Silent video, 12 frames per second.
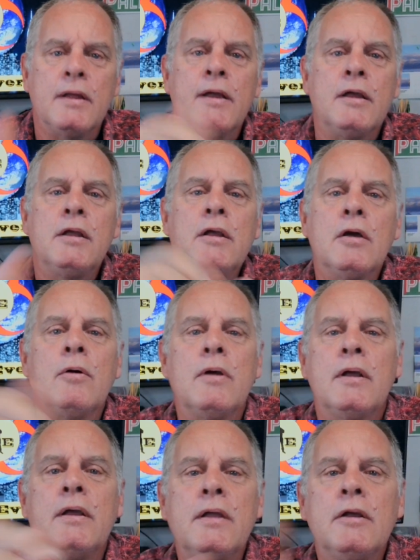Here you go.
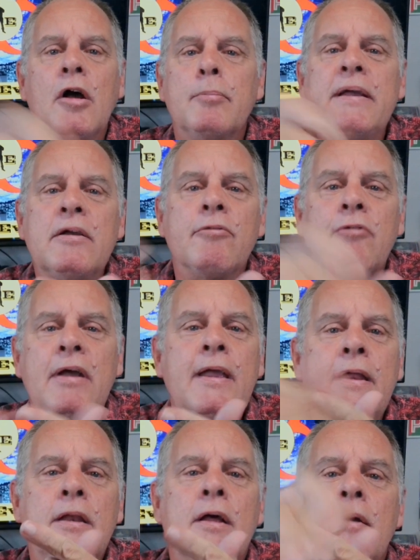Here you go. Make it
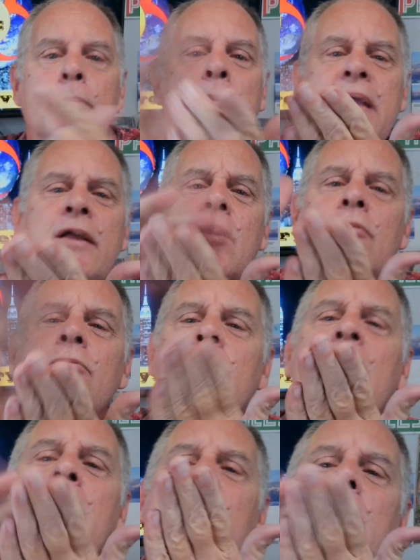rain. Make it
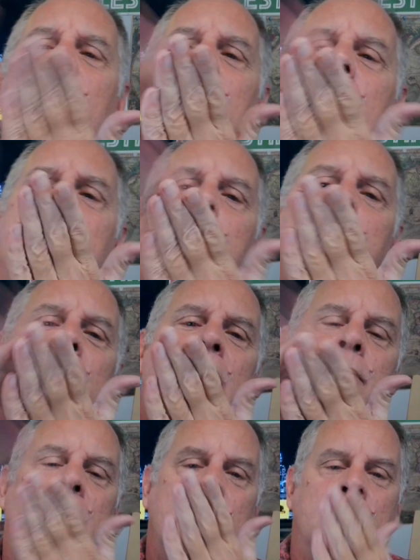rain,
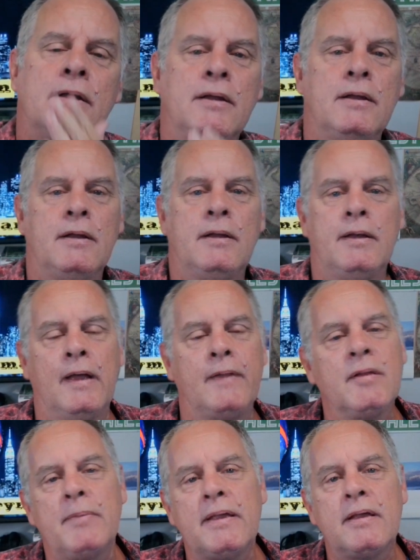baby. And they're
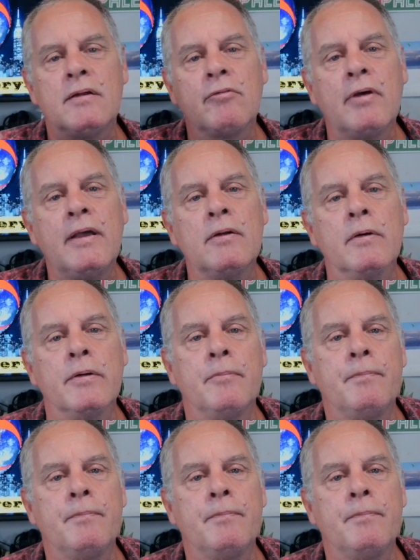making it rain on them.